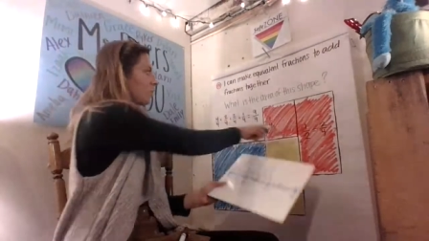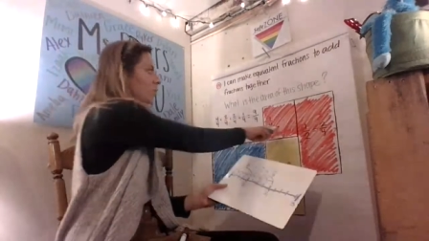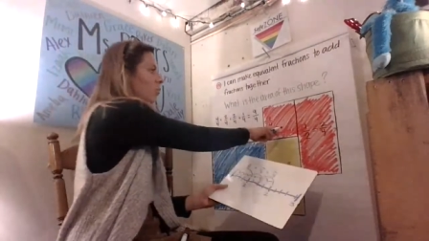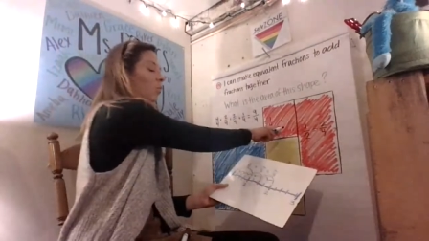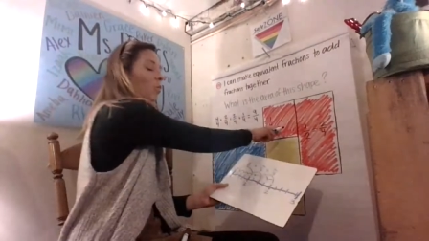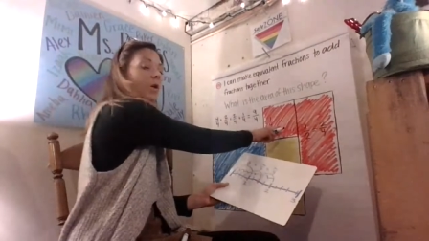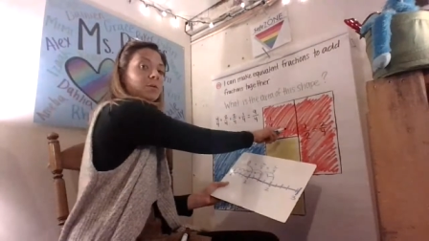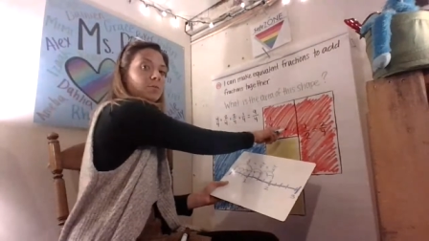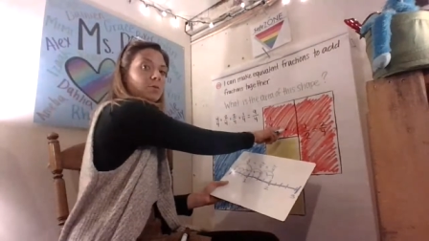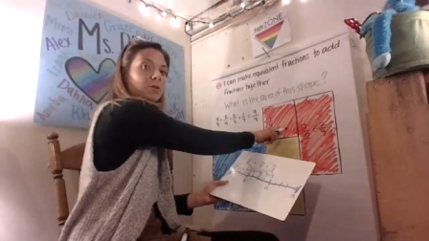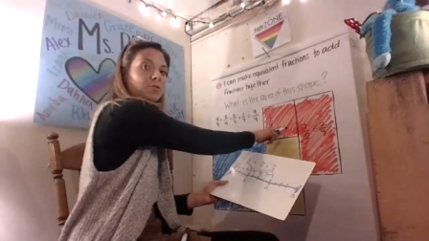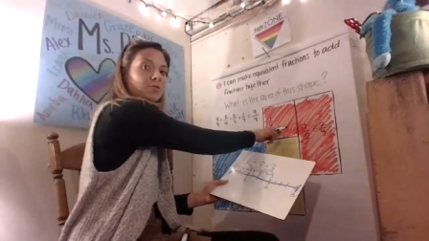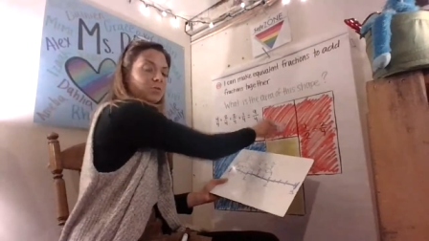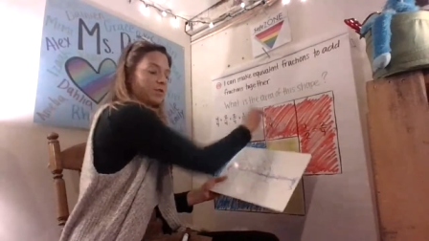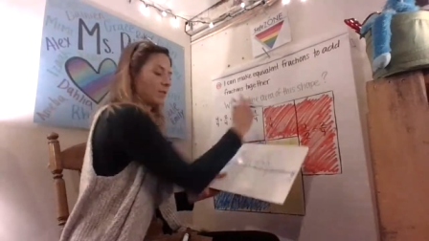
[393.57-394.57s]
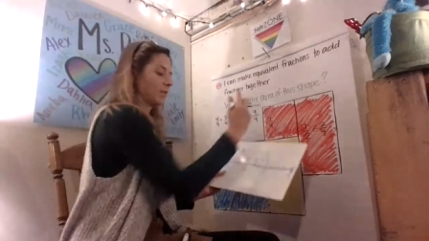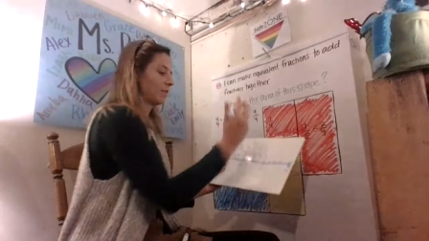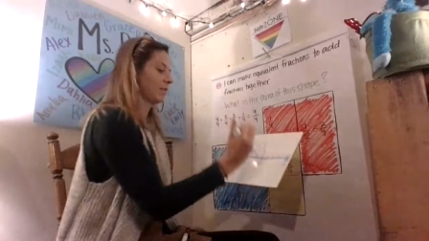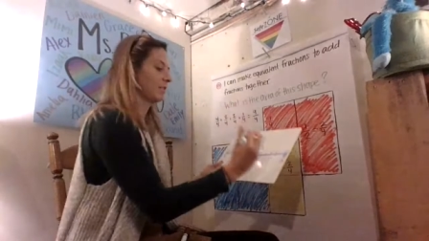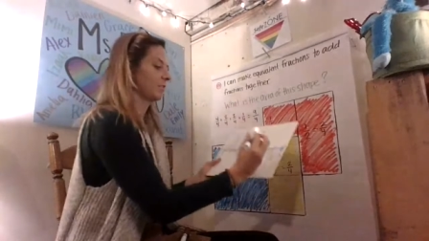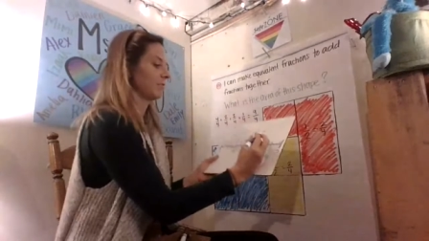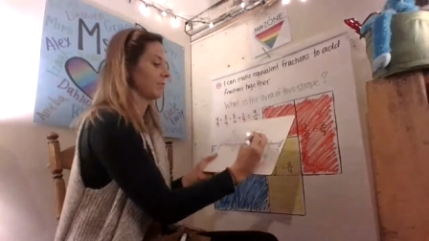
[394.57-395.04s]
one more fourth on
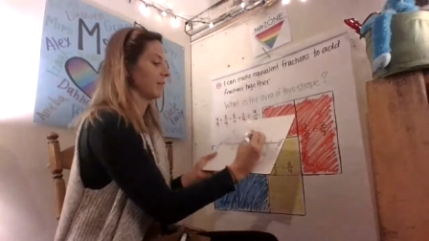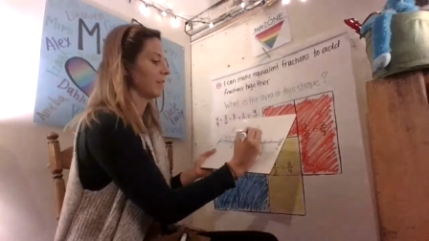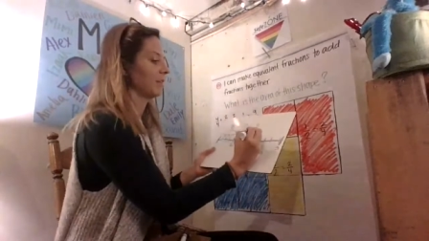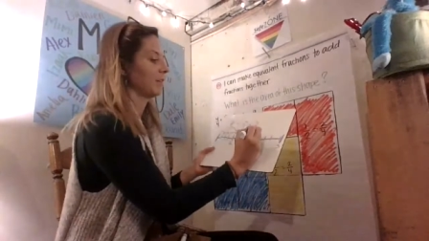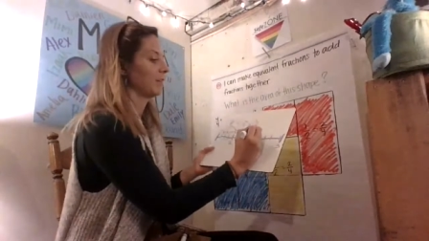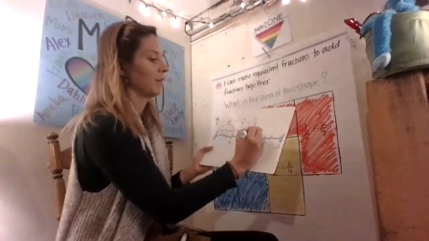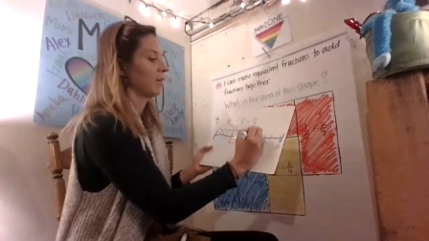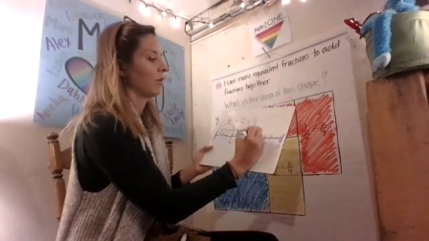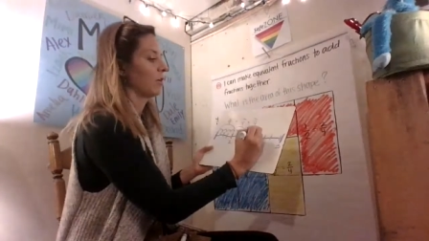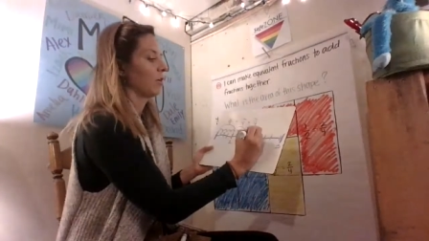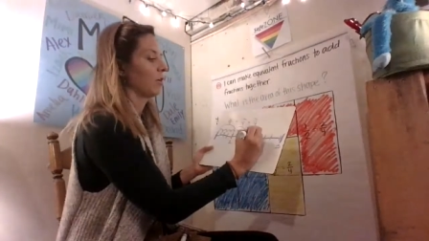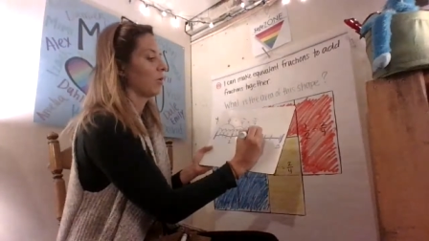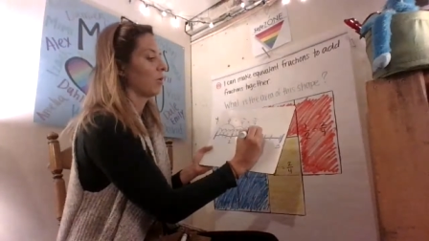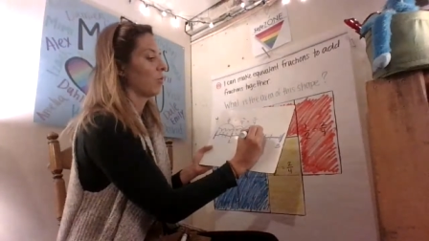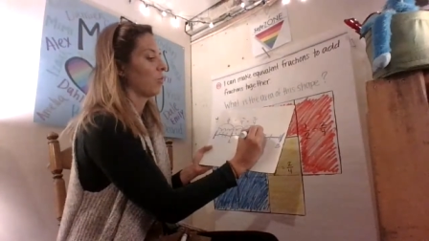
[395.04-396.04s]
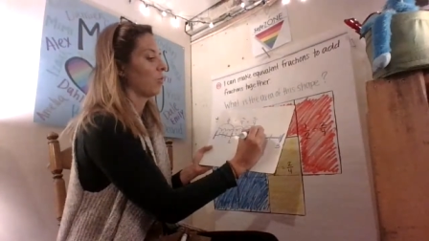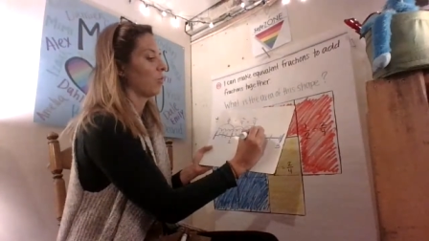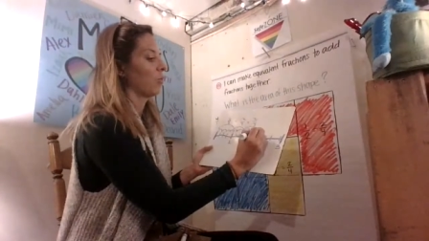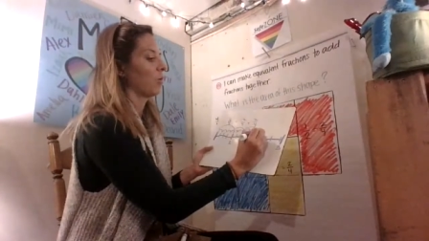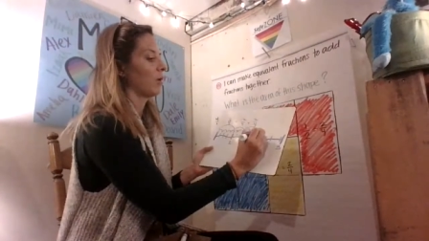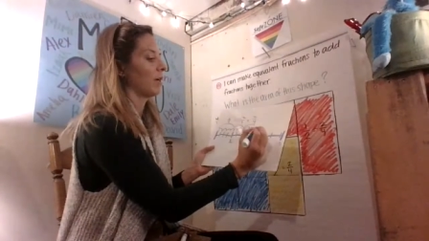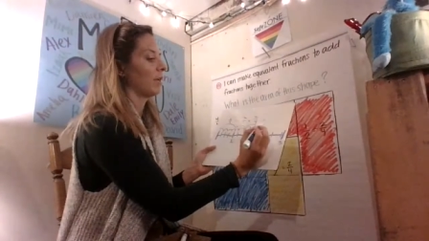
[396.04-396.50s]
this red.
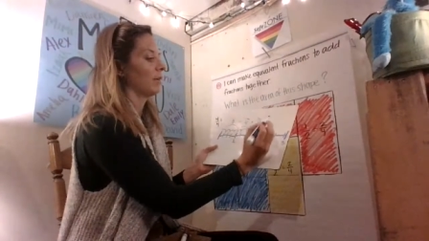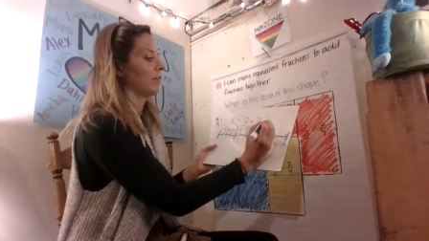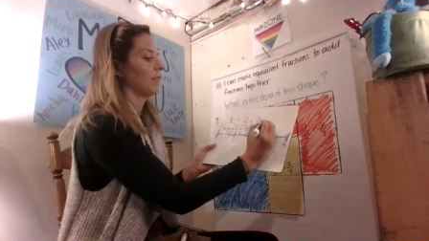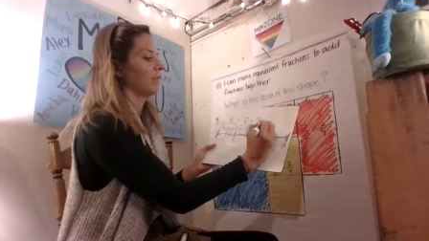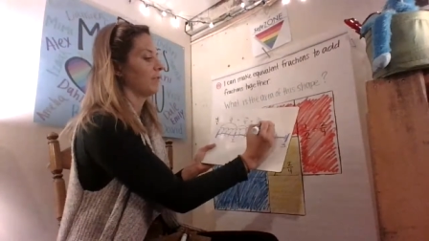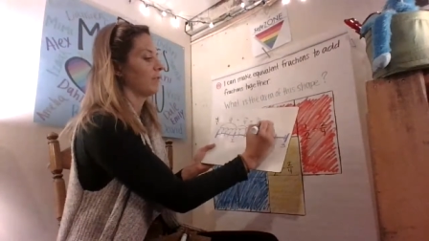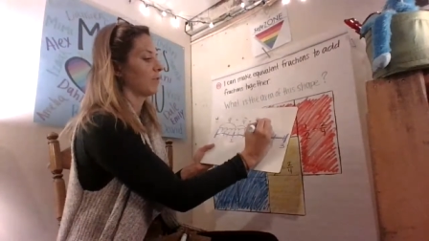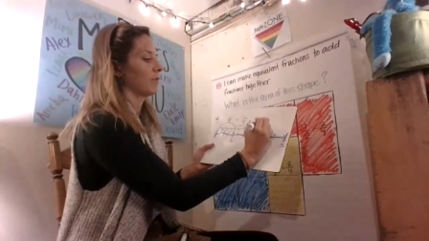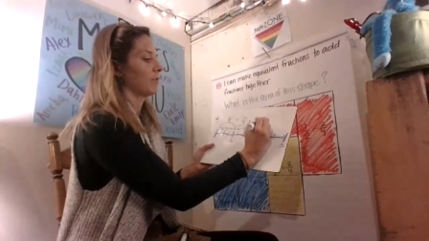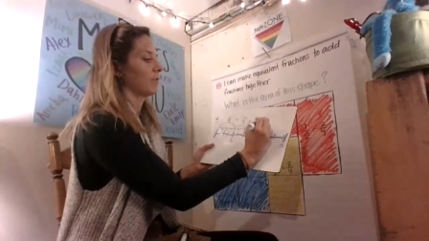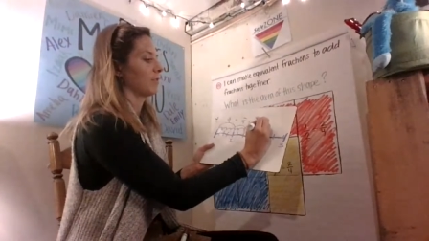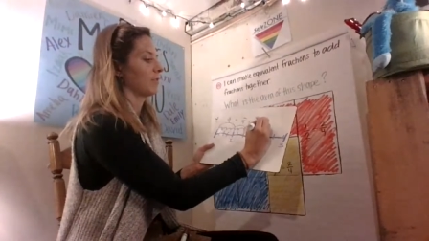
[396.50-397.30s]
One fourth.